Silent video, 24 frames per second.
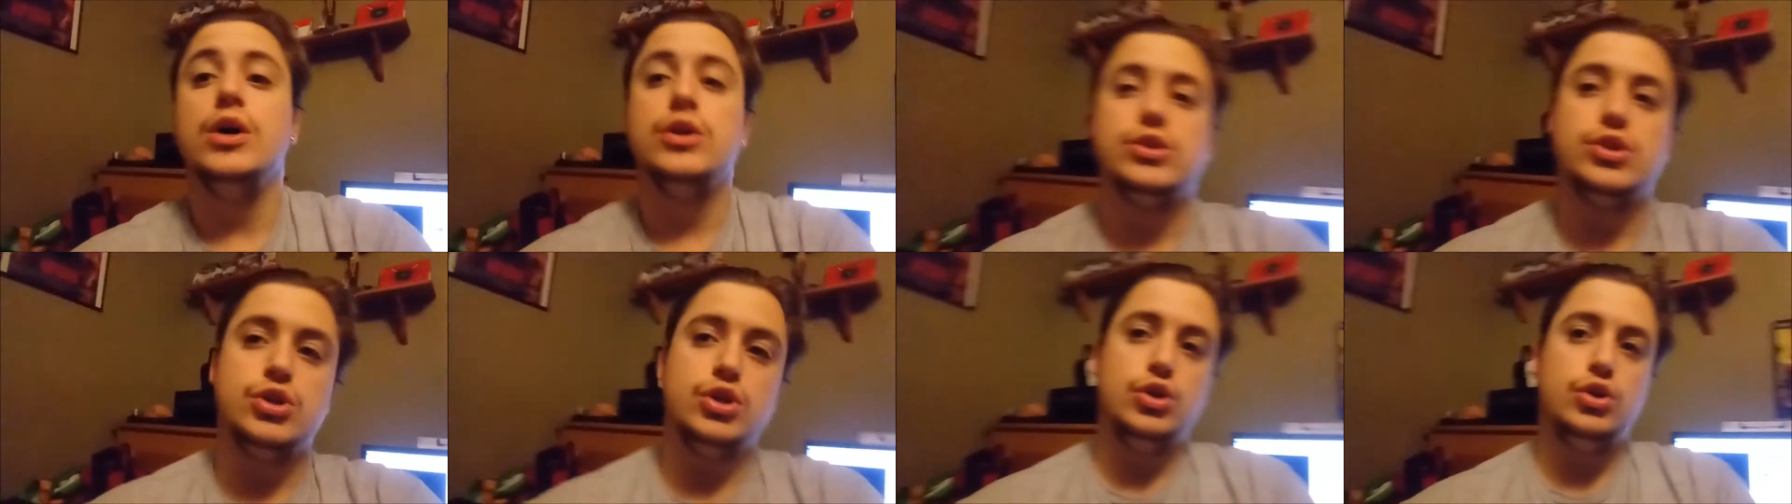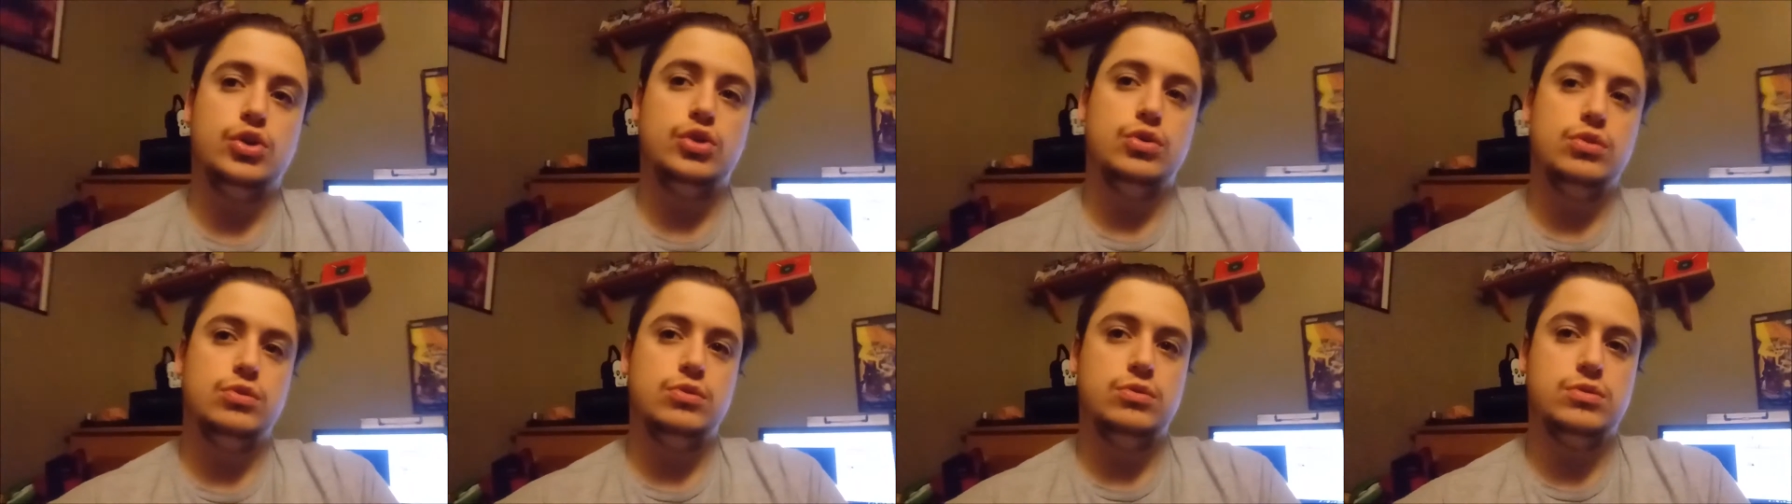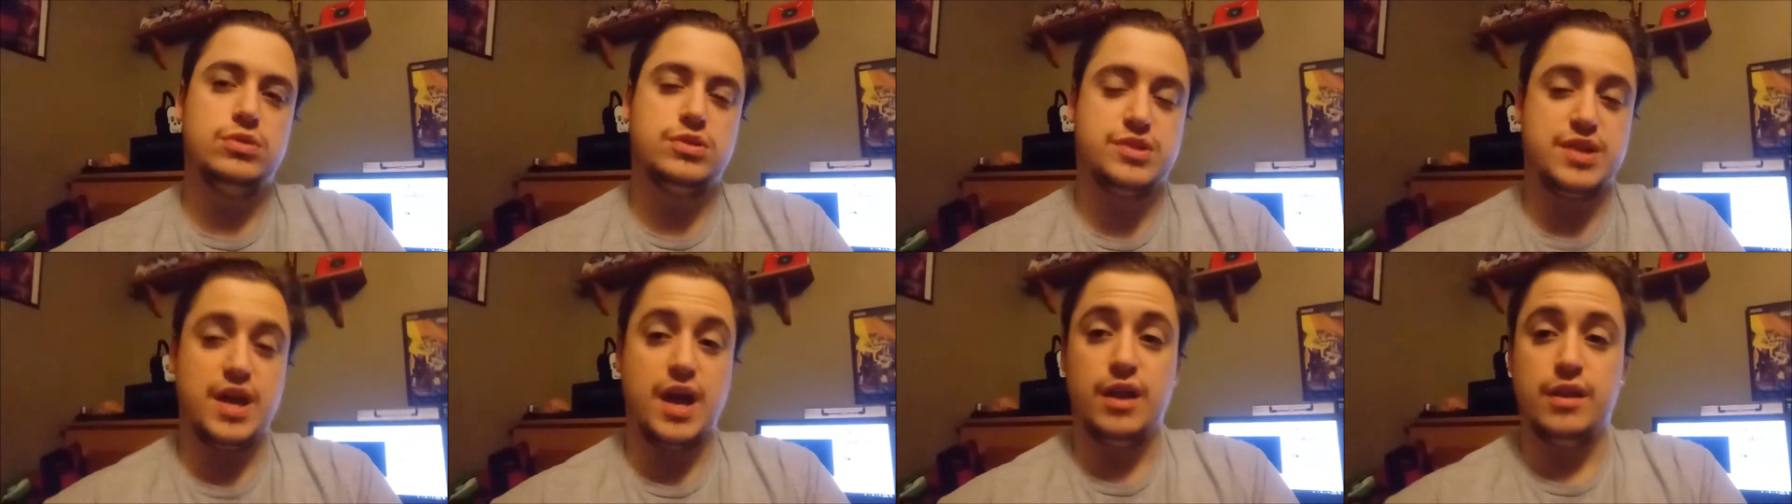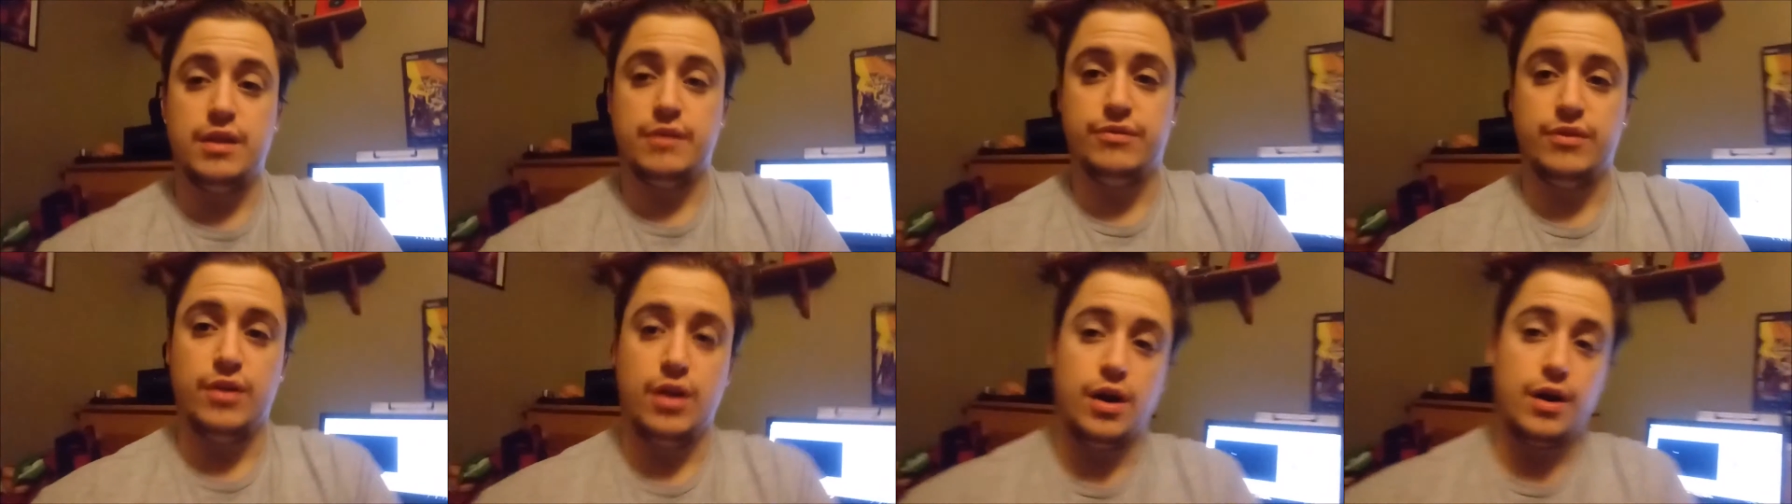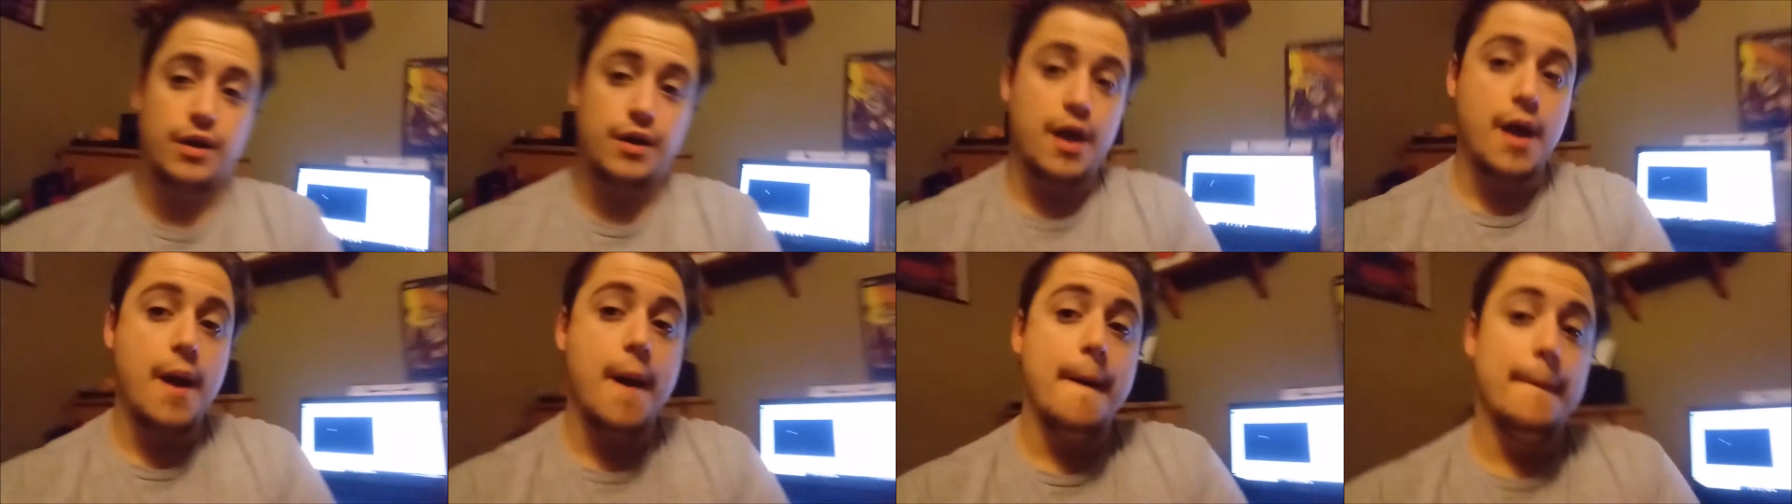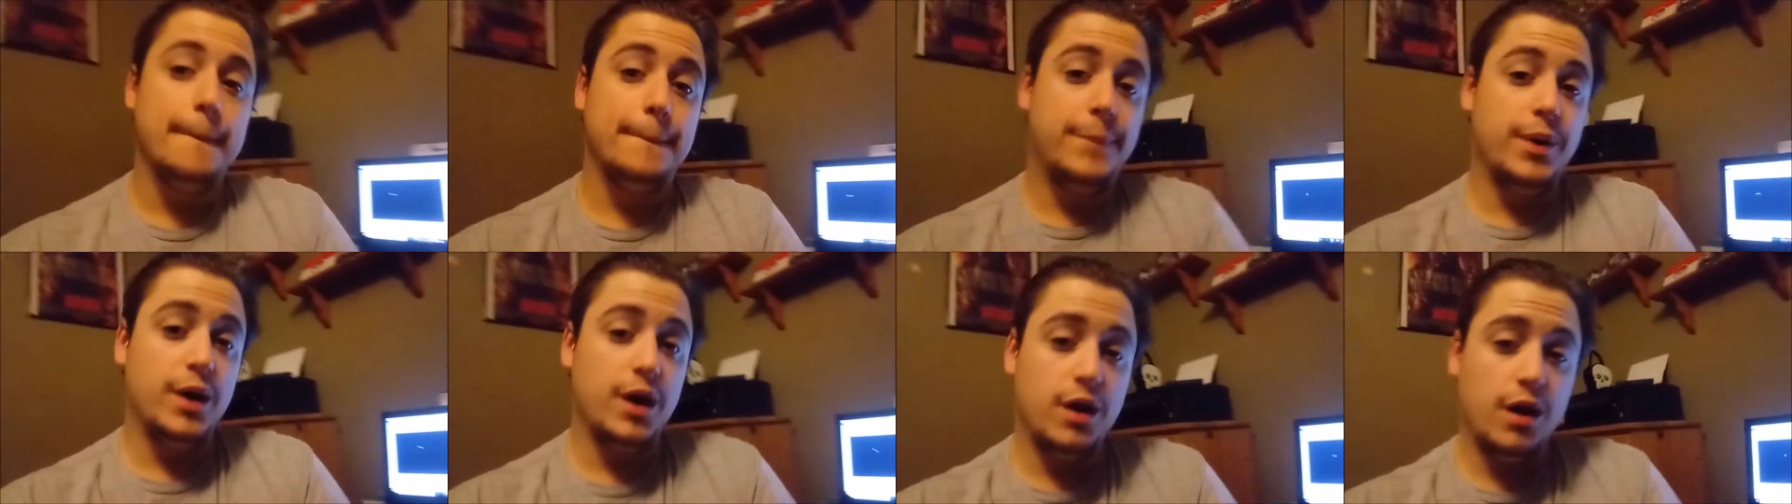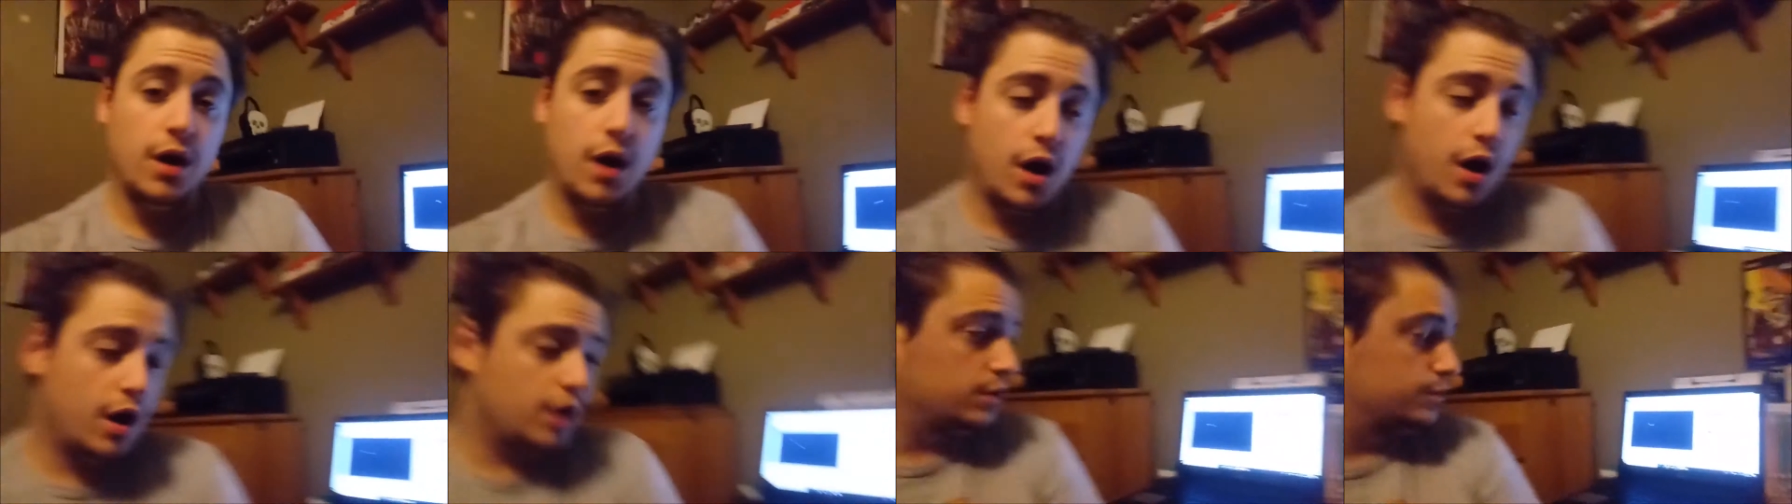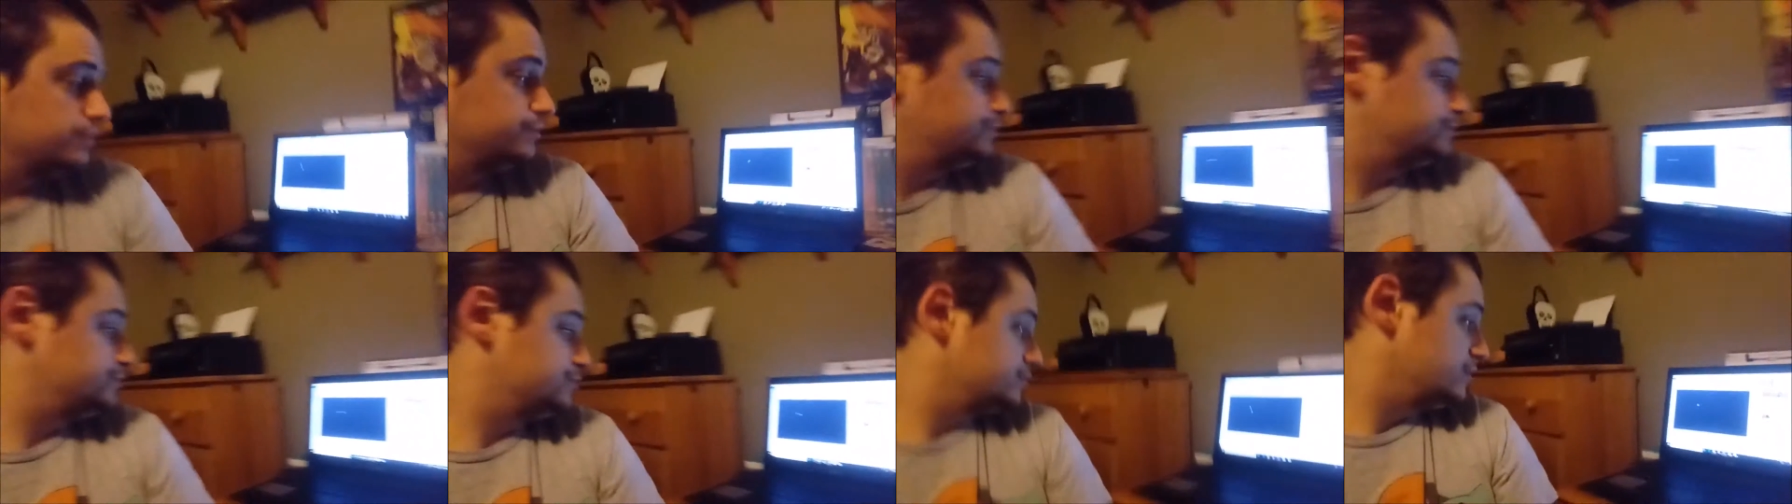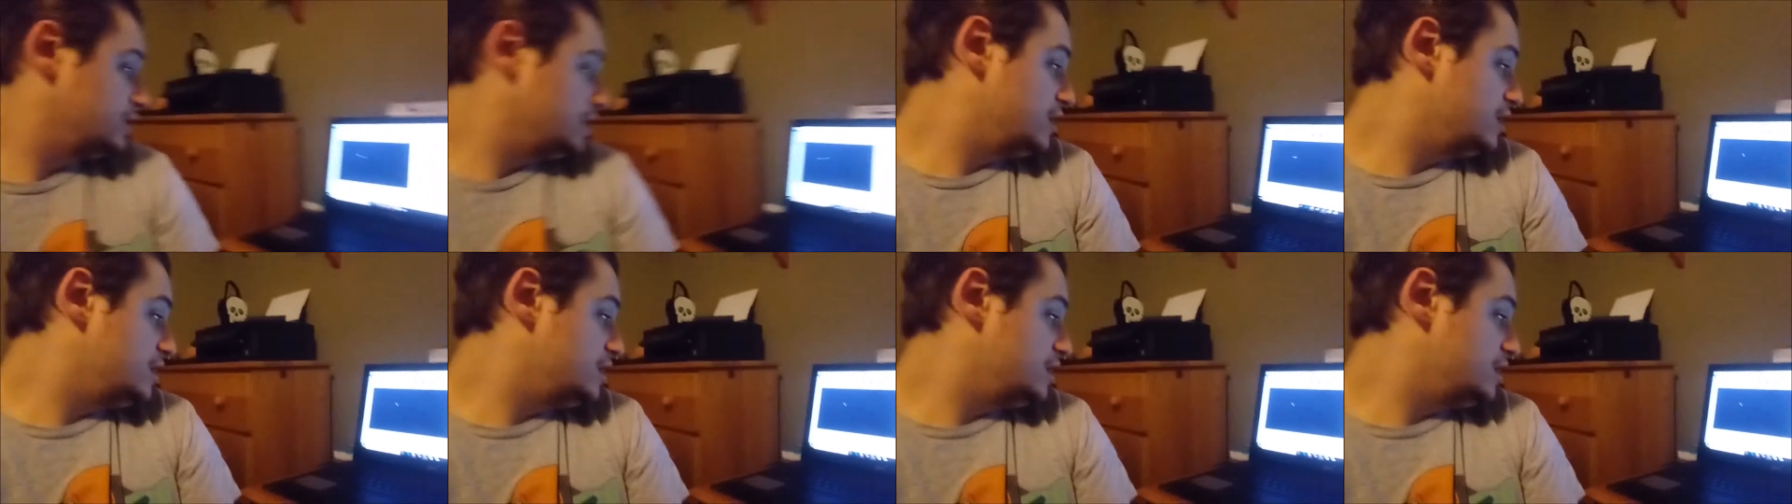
to say on the vlog. But, um,